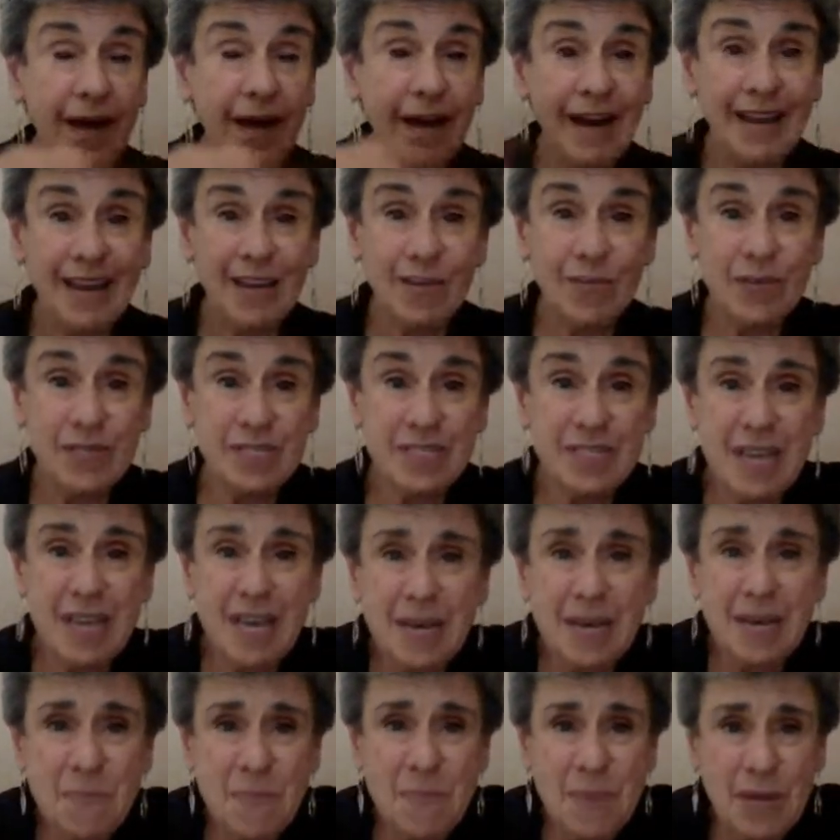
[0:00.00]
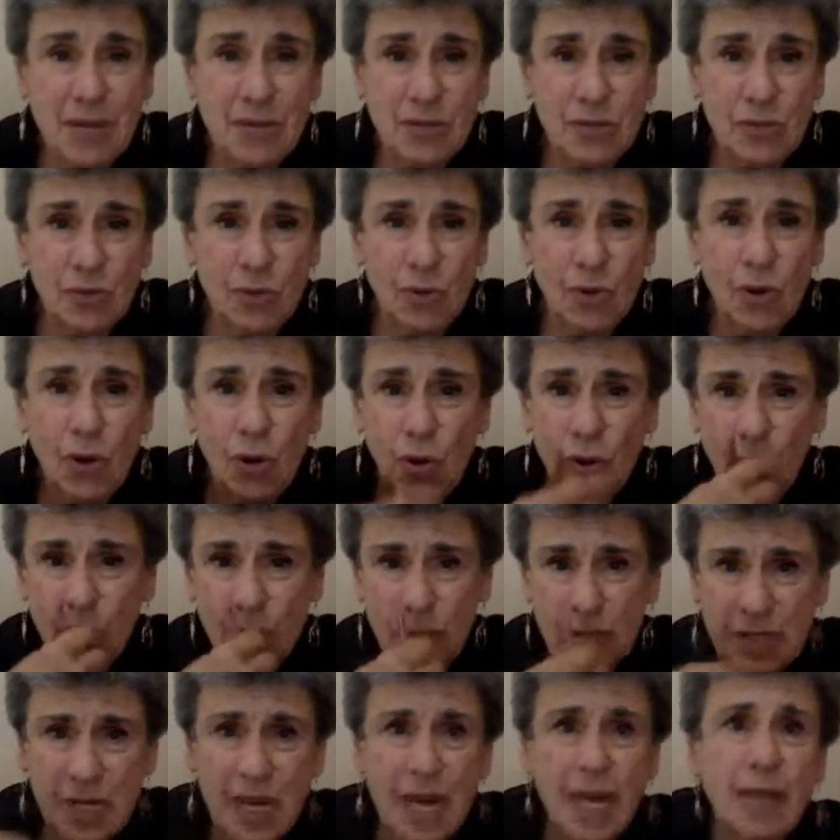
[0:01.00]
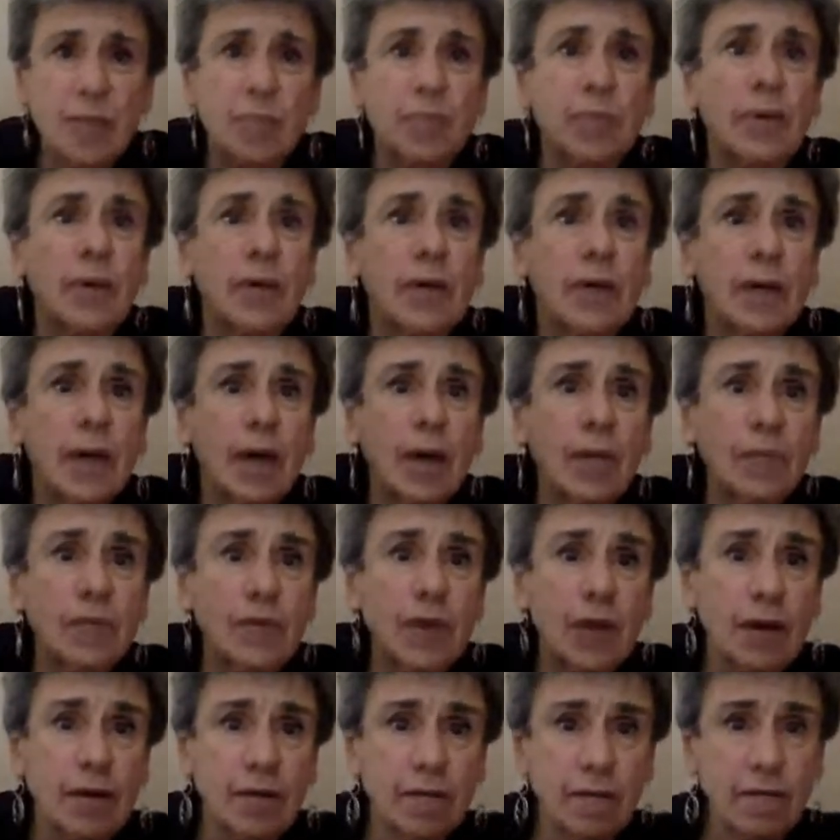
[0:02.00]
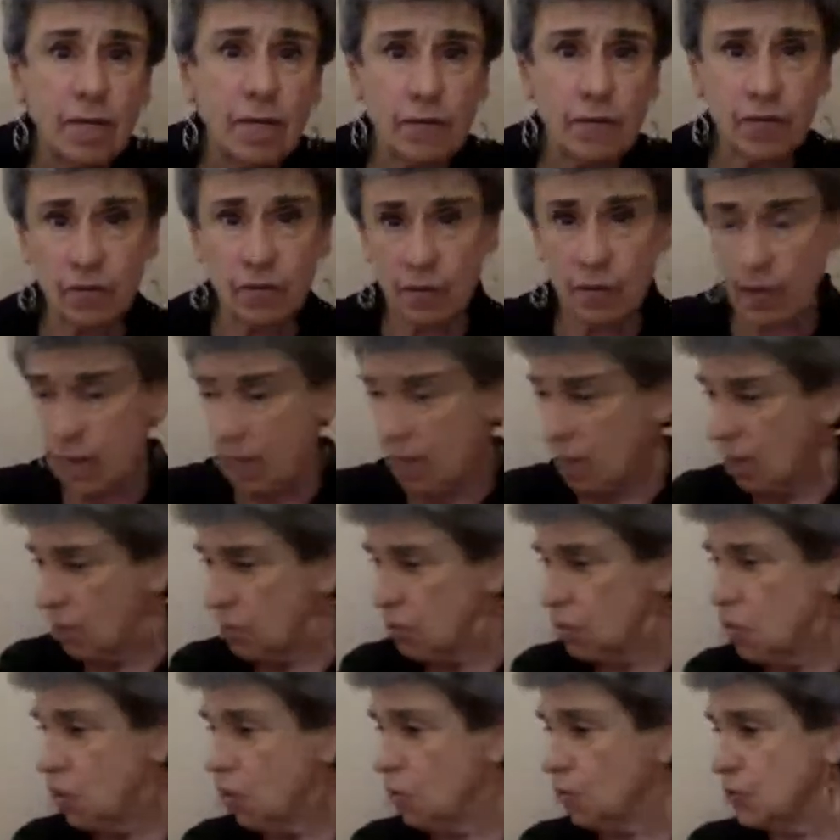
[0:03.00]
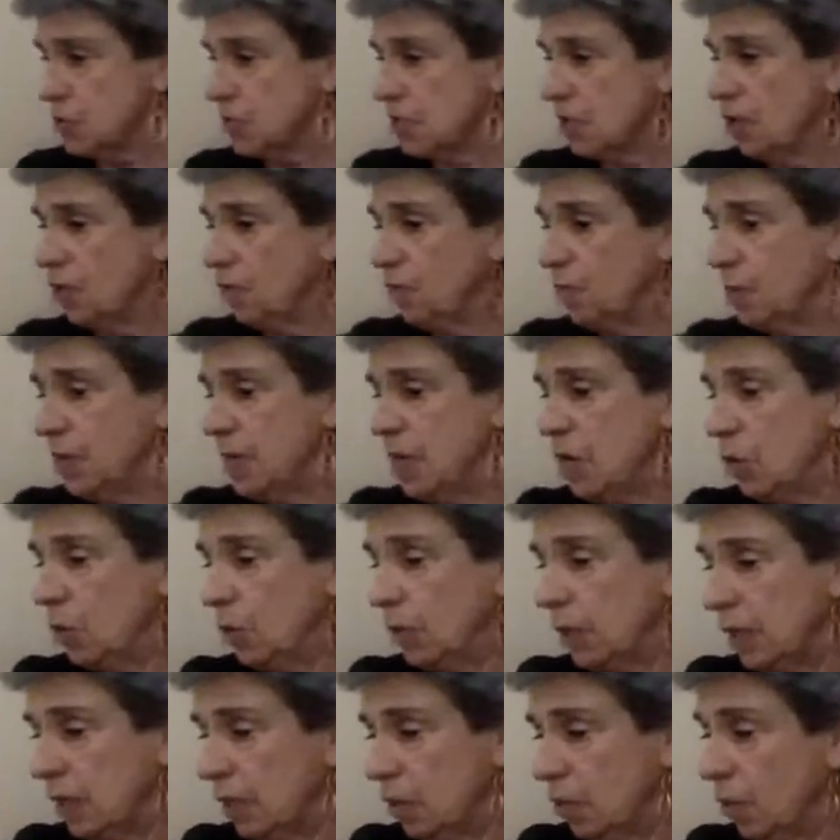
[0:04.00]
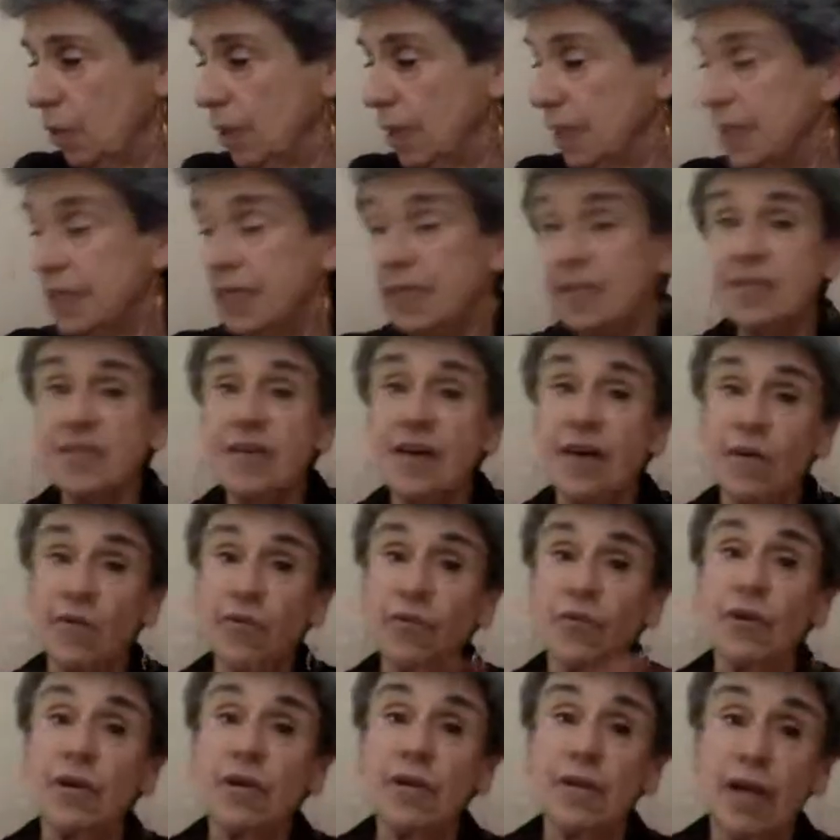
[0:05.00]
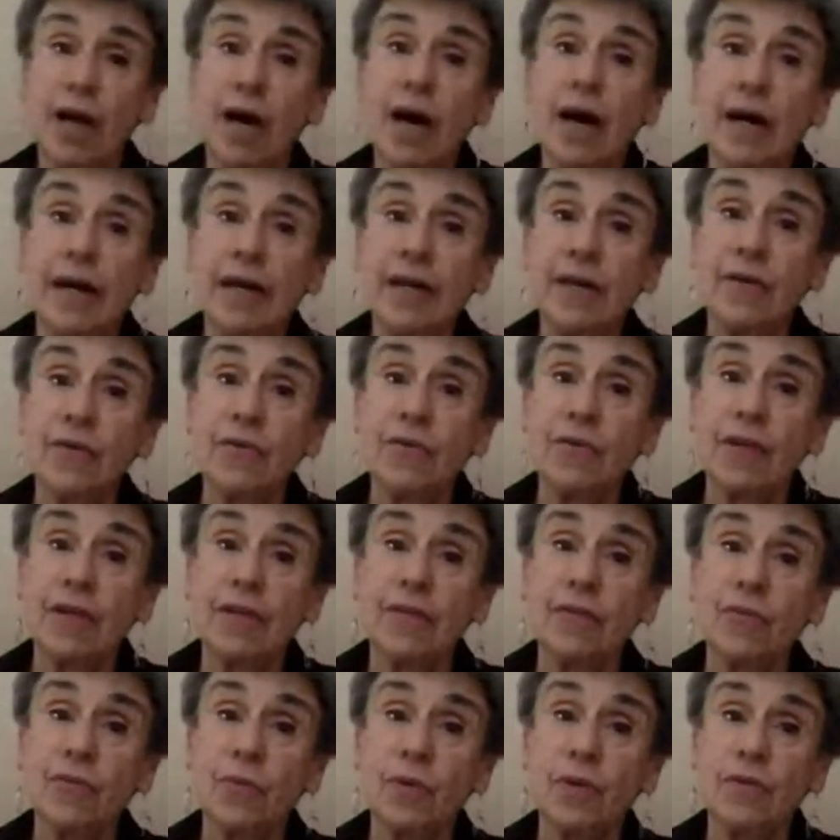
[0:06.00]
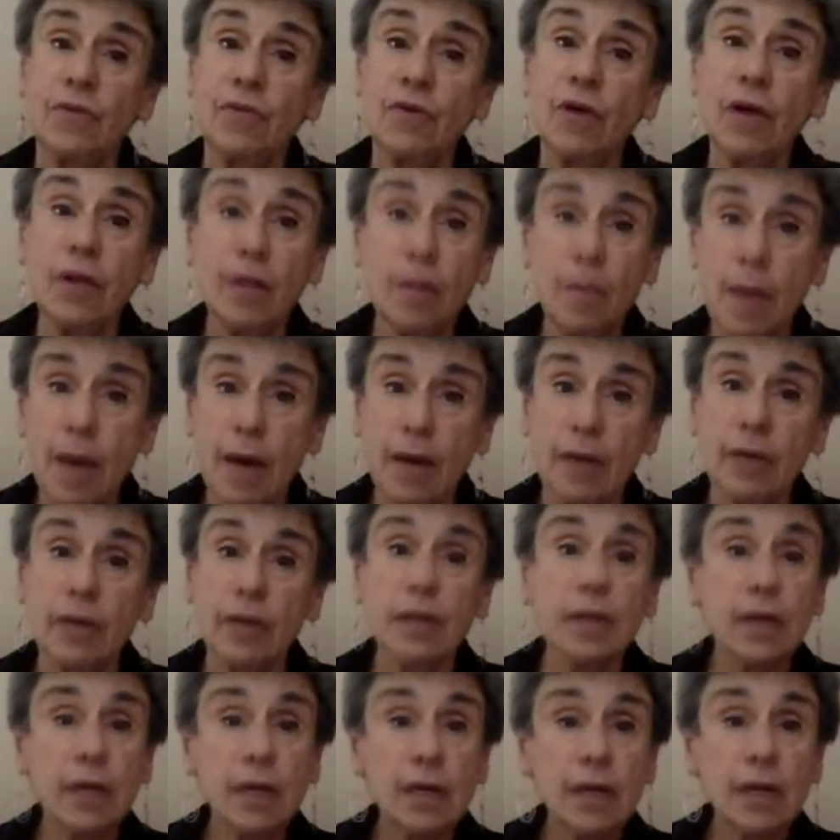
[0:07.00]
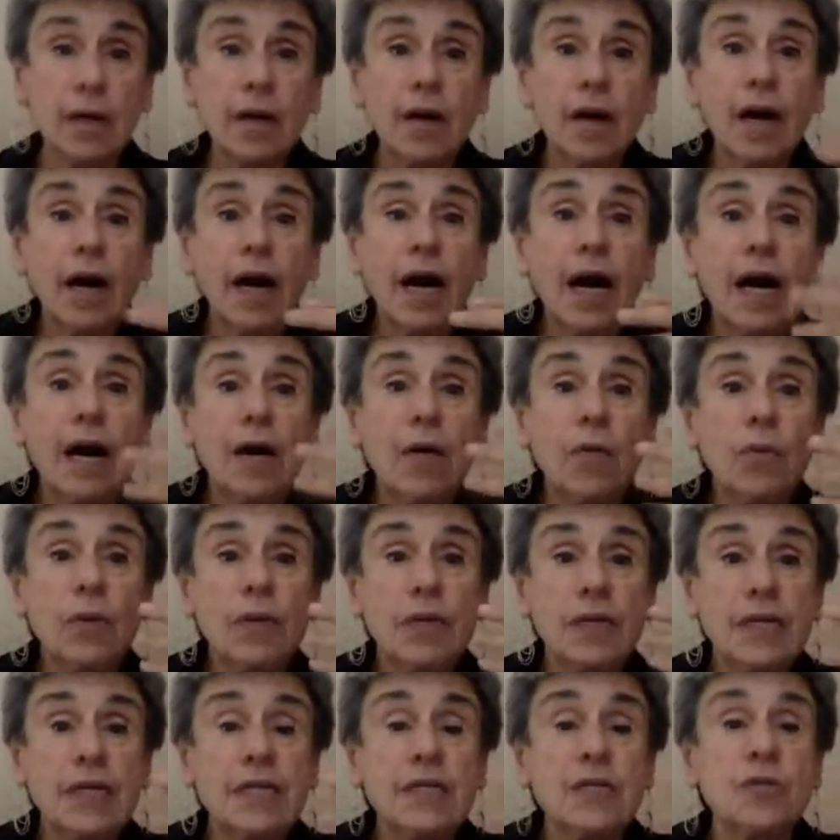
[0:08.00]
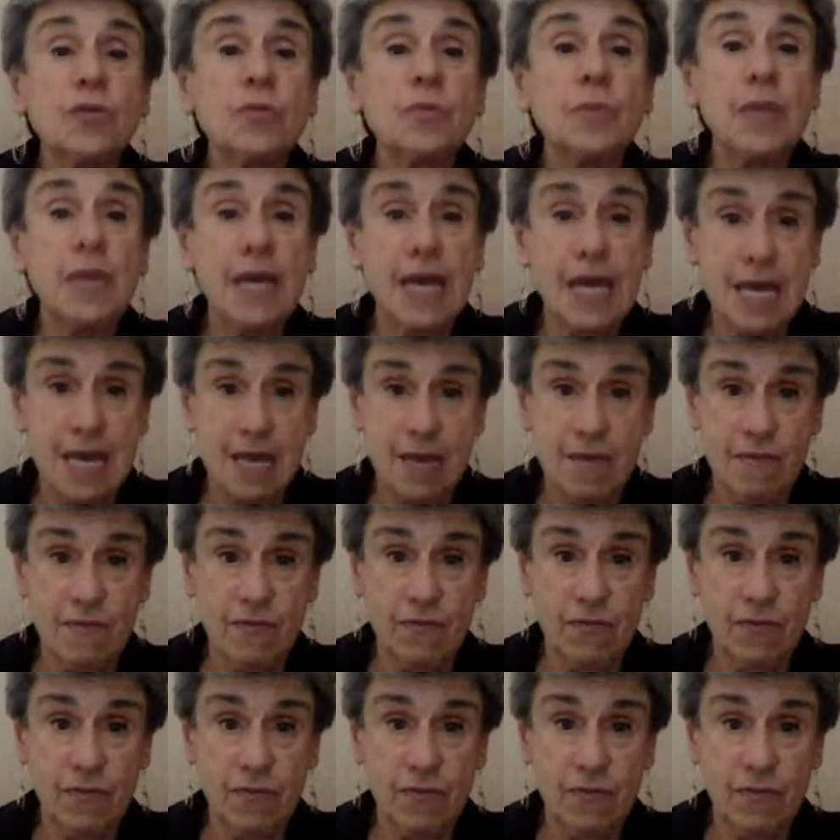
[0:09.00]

I have a tape measure whose tape comes out of the nose of Pinocchio when he tells a lie, because that's what it's all about, how we need to behave.